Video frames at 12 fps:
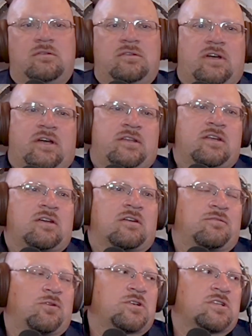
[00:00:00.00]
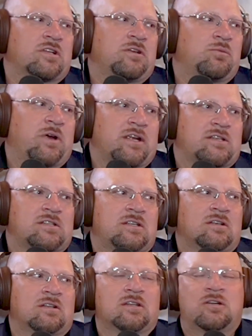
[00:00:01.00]
unfortunately what I
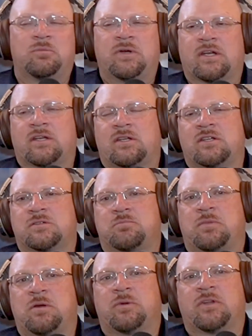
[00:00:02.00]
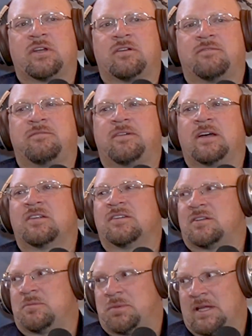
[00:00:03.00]
see a little bit is people that have
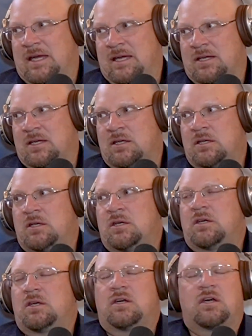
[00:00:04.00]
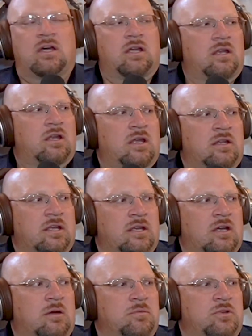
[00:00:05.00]
failed to plan, and they
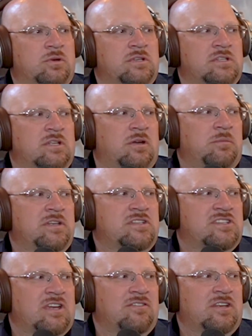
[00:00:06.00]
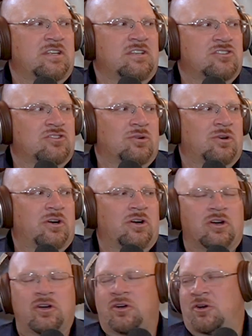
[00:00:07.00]
come to us in their mid 70s
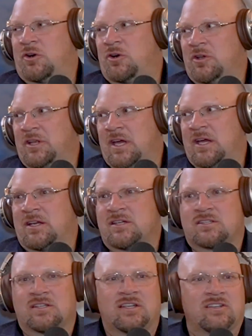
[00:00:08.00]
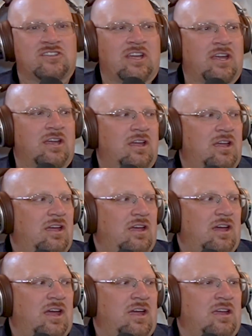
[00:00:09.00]
or early 80s, and they say,
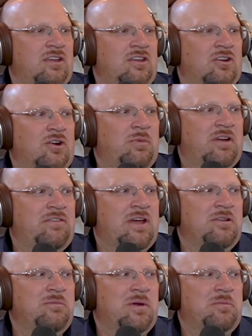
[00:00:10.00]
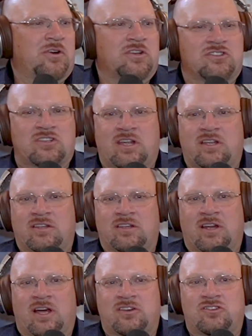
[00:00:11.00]
hey, my family member is saying
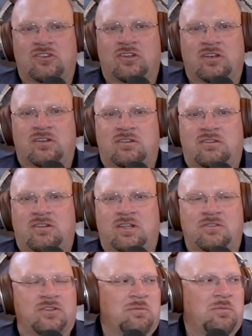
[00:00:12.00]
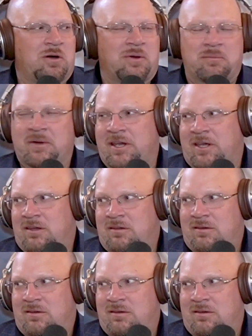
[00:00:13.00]
that I should give them all my money,